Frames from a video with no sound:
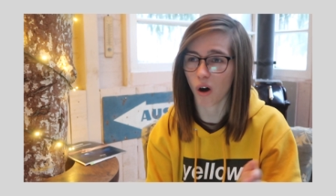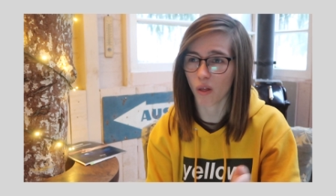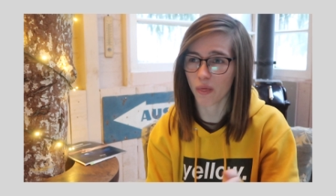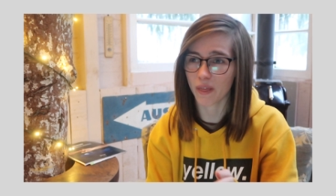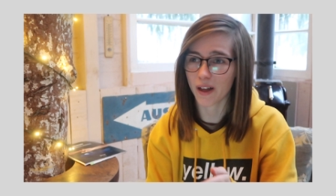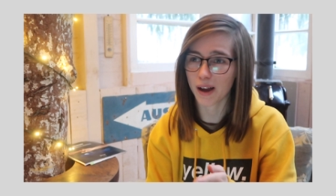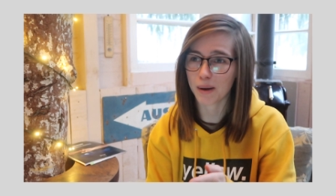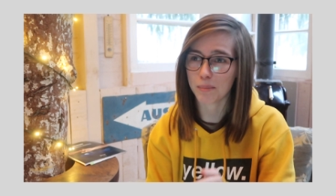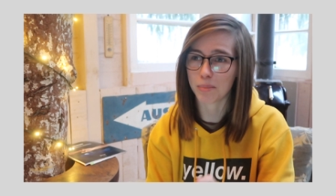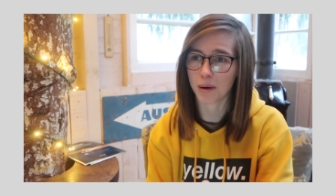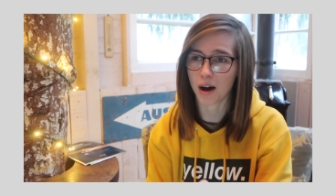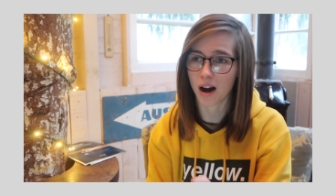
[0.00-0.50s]
On
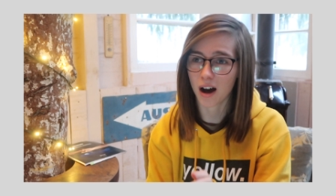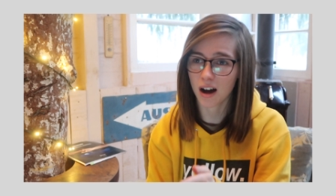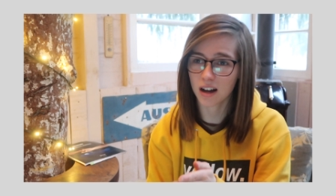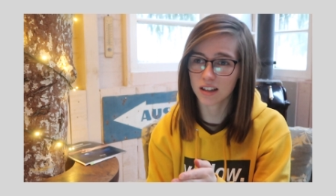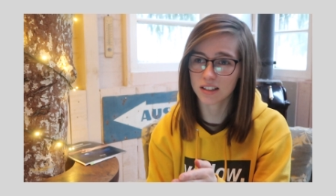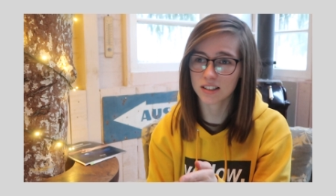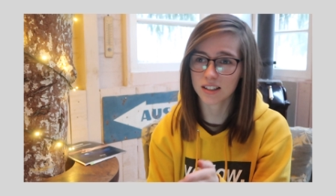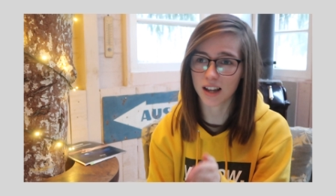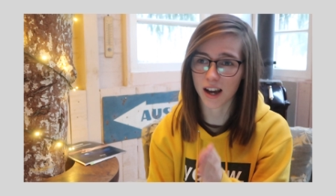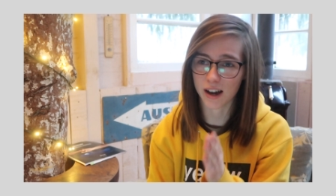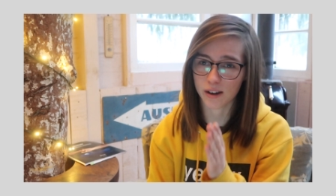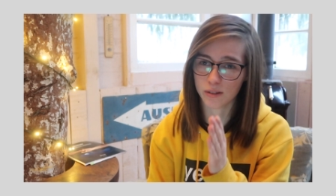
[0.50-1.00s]
that
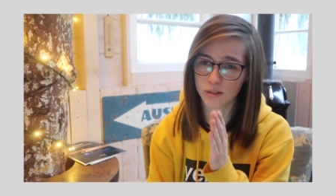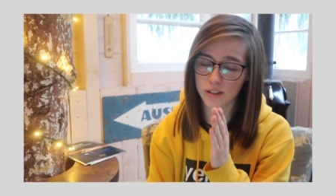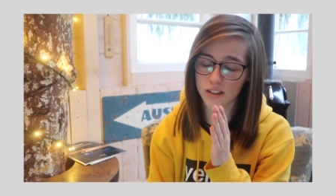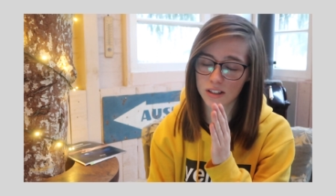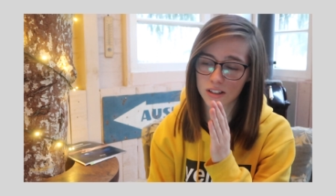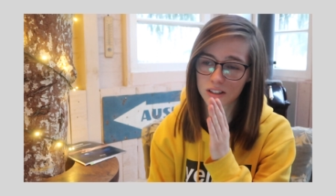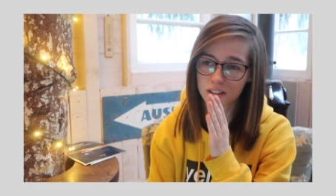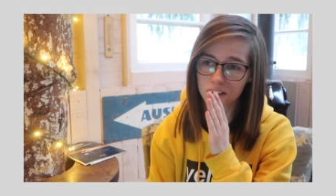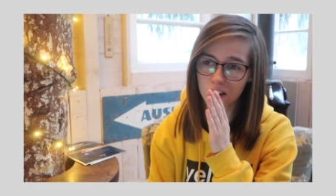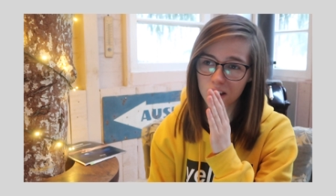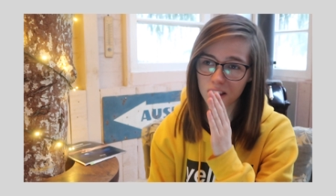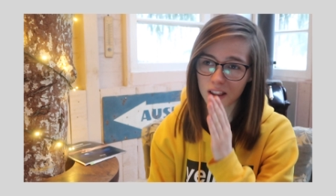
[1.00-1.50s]
pass, I
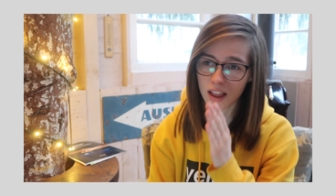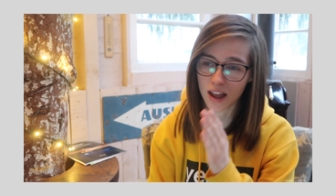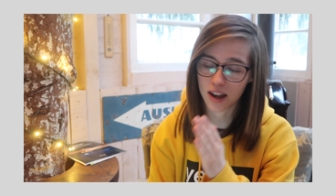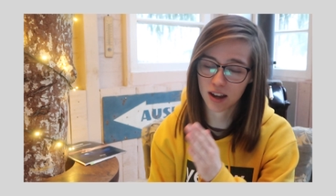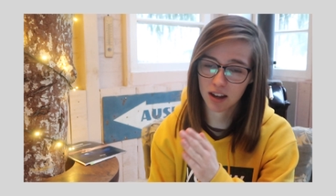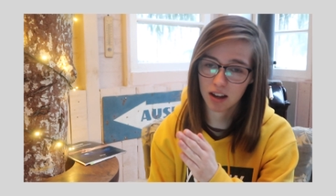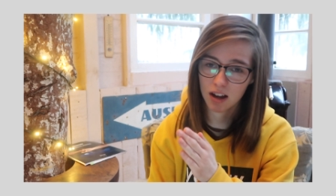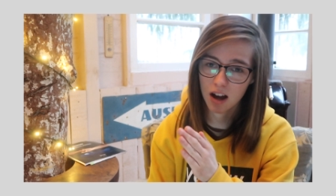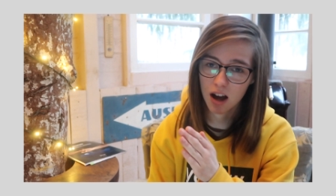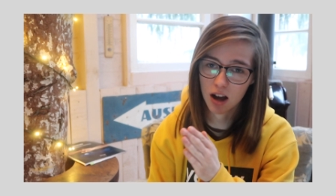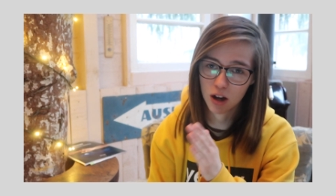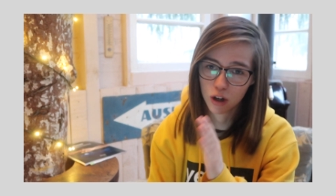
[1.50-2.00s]
was
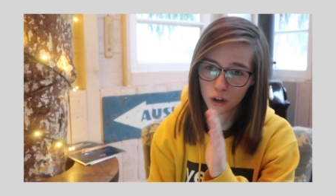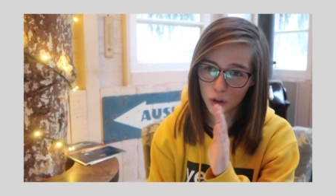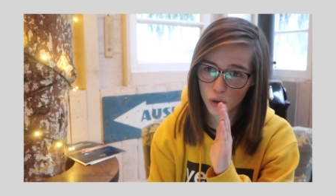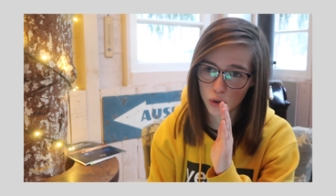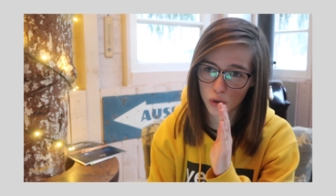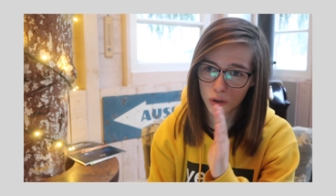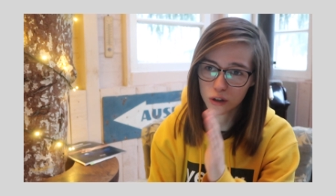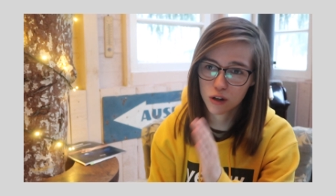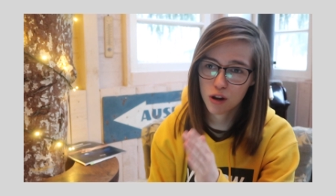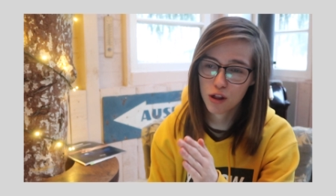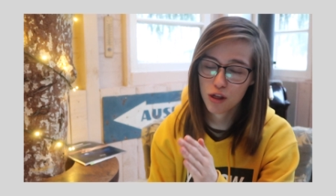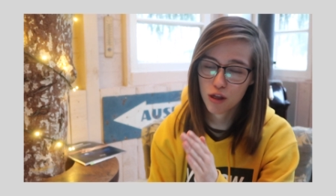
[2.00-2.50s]
like a
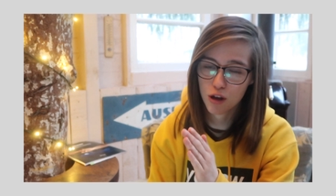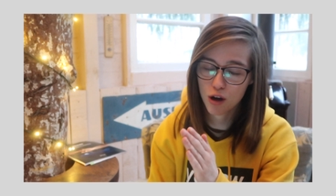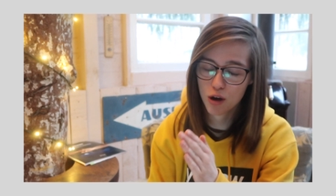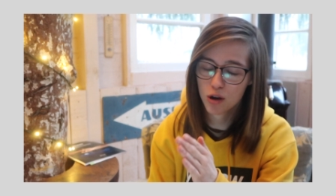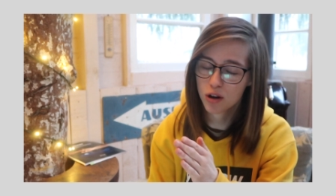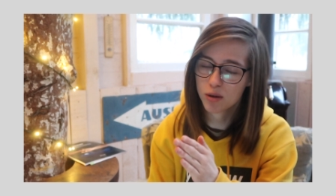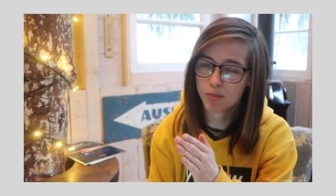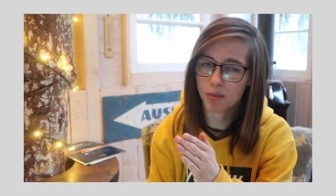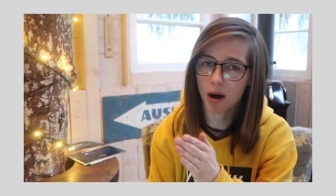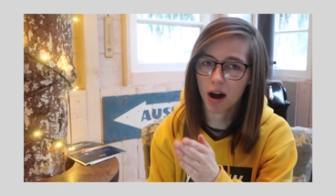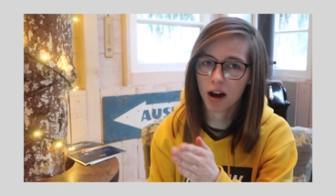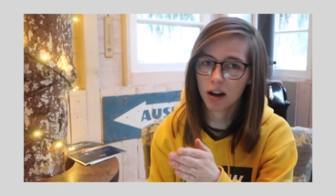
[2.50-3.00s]
good
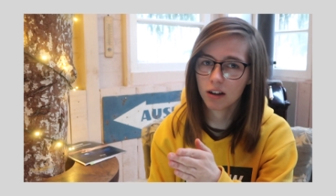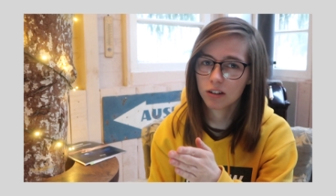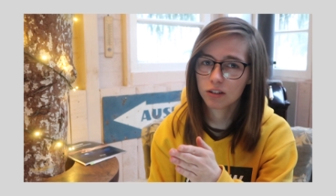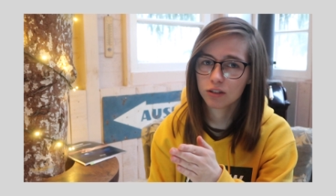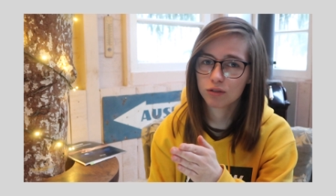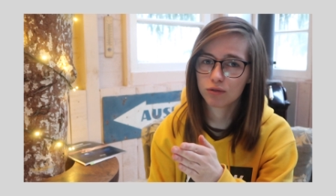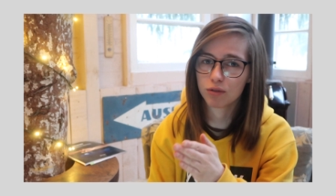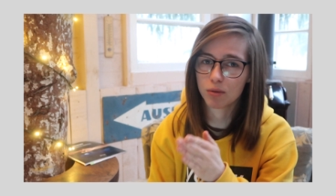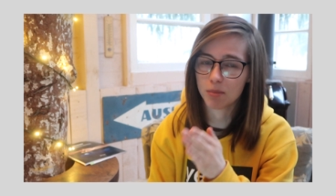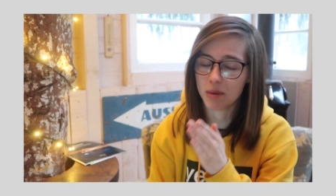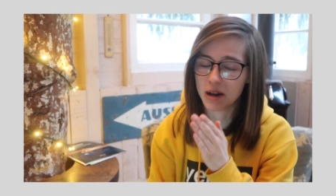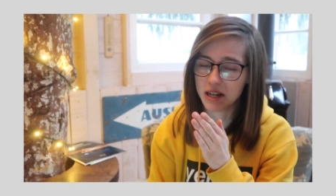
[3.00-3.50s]
30
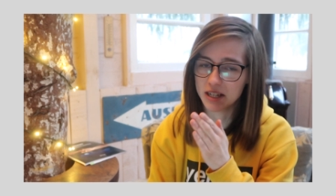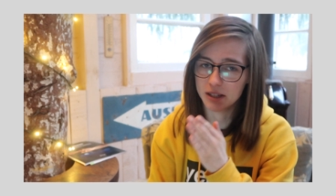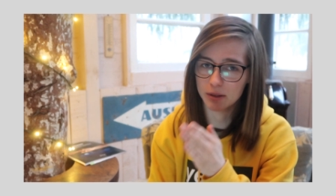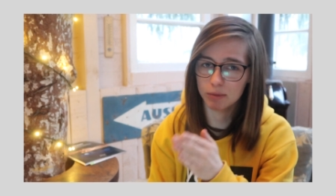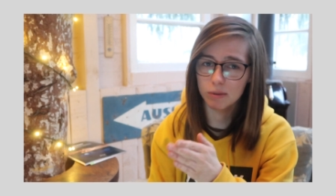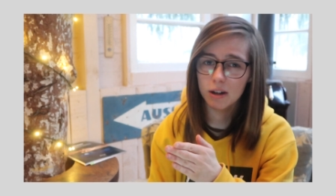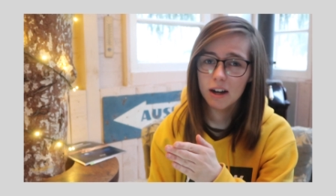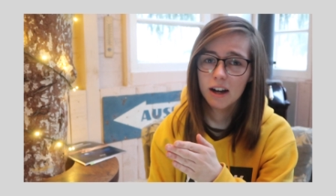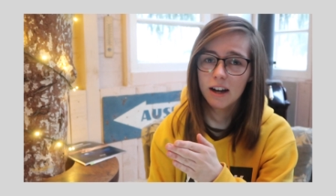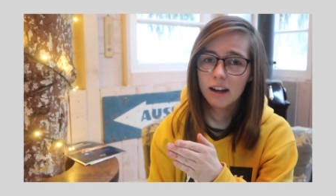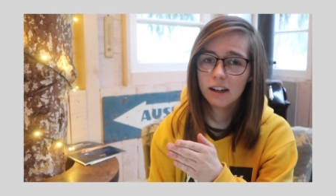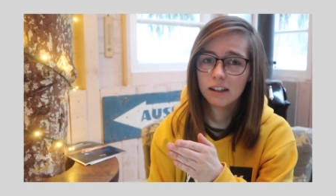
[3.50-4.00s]
miles from
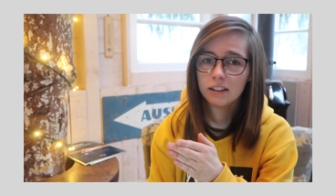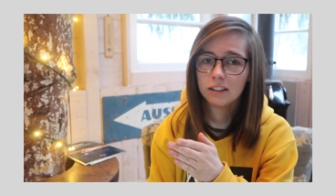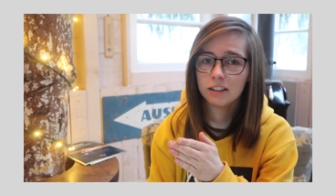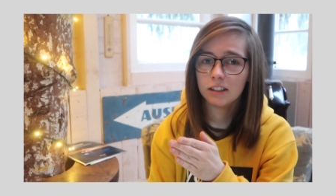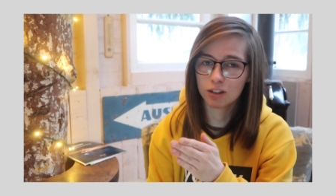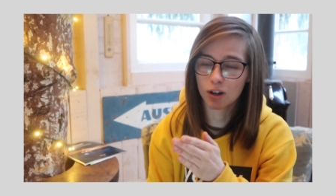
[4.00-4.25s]
anywhere.